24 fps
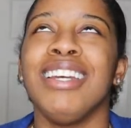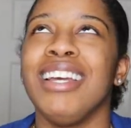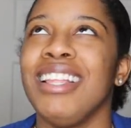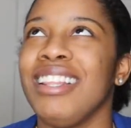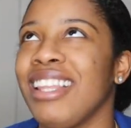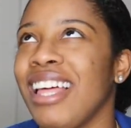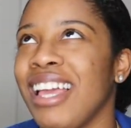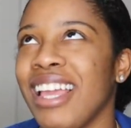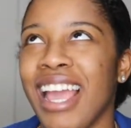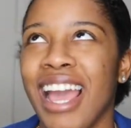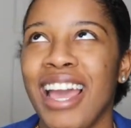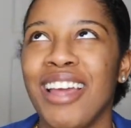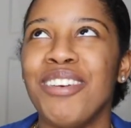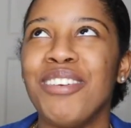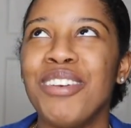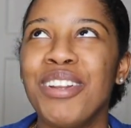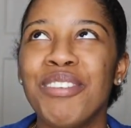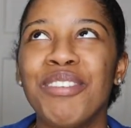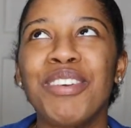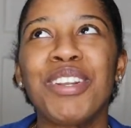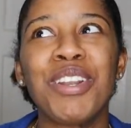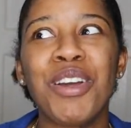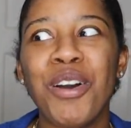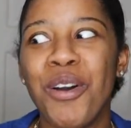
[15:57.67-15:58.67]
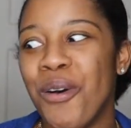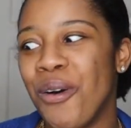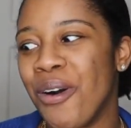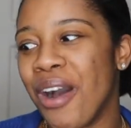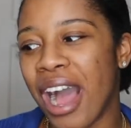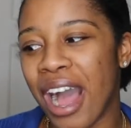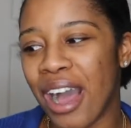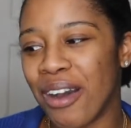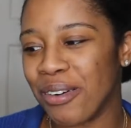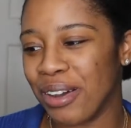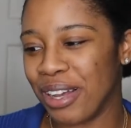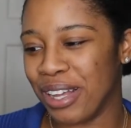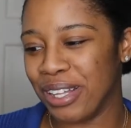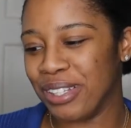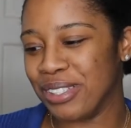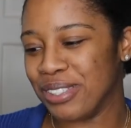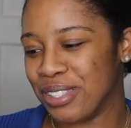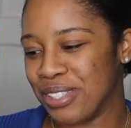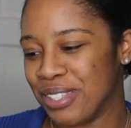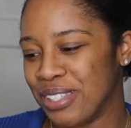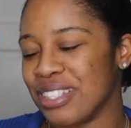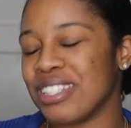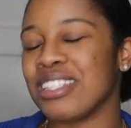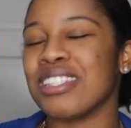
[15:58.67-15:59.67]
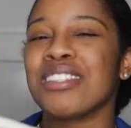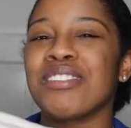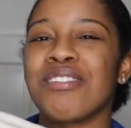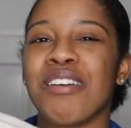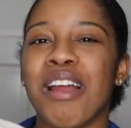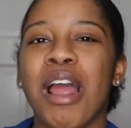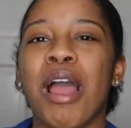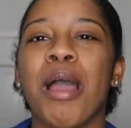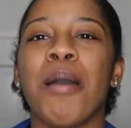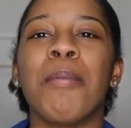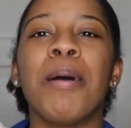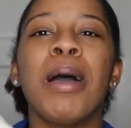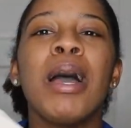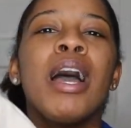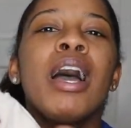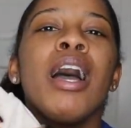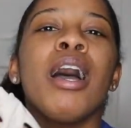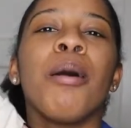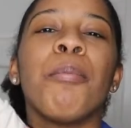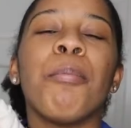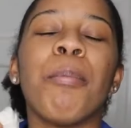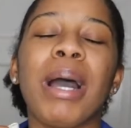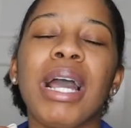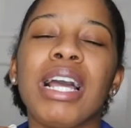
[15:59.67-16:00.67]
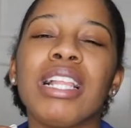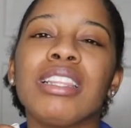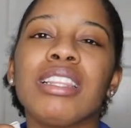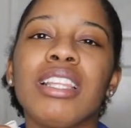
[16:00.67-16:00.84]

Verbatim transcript: Like, I don't even know how else to describe my